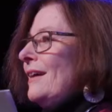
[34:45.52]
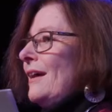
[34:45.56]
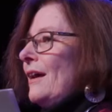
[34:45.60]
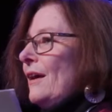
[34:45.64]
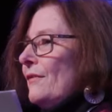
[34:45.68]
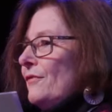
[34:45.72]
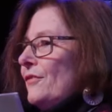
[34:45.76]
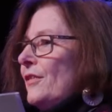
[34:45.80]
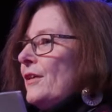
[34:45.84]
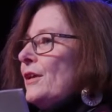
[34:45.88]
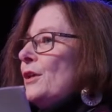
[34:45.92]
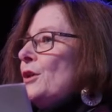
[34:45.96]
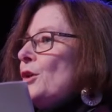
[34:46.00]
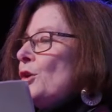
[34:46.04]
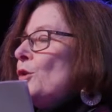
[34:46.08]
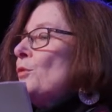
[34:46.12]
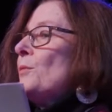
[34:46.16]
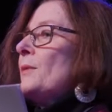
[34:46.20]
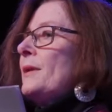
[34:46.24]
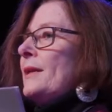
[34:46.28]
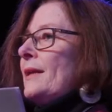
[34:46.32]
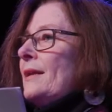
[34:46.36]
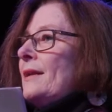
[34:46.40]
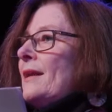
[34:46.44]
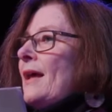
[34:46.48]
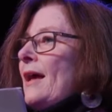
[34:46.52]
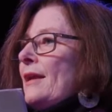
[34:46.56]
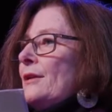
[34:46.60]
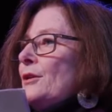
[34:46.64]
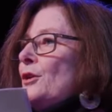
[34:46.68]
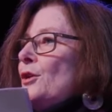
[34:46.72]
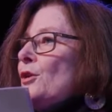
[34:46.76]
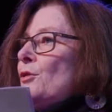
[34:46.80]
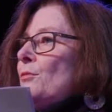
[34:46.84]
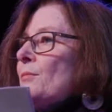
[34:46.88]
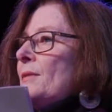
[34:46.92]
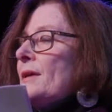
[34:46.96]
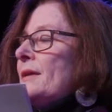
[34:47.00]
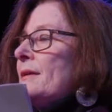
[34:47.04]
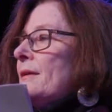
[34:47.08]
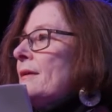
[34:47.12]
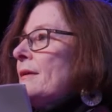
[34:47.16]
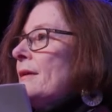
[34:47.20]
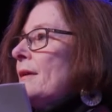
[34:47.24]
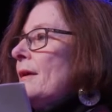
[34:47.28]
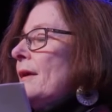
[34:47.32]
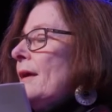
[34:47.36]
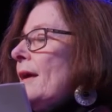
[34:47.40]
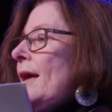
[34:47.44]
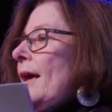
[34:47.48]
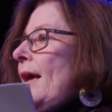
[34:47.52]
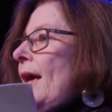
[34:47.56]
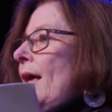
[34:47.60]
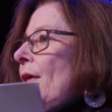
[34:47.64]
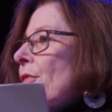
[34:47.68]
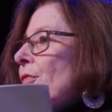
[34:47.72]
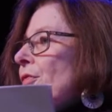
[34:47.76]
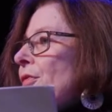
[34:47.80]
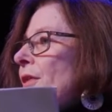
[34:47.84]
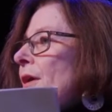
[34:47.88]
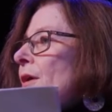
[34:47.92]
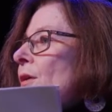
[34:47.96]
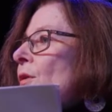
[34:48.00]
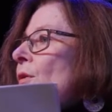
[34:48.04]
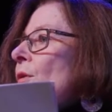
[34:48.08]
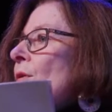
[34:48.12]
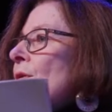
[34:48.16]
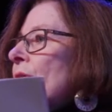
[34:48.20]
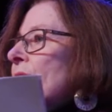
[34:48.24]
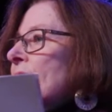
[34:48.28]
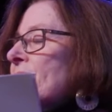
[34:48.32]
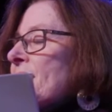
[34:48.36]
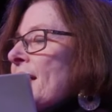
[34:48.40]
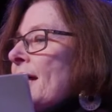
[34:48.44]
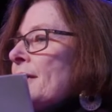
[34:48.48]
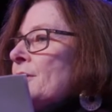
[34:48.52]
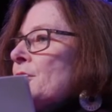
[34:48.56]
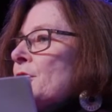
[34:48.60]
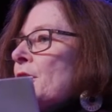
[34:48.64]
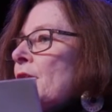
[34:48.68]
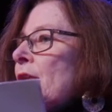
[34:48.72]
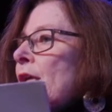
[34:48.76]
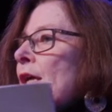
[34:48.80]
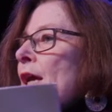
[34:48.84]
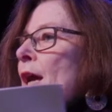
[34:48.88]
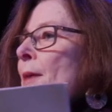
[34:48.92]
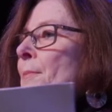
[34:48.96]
of the human and non-human and think horizontally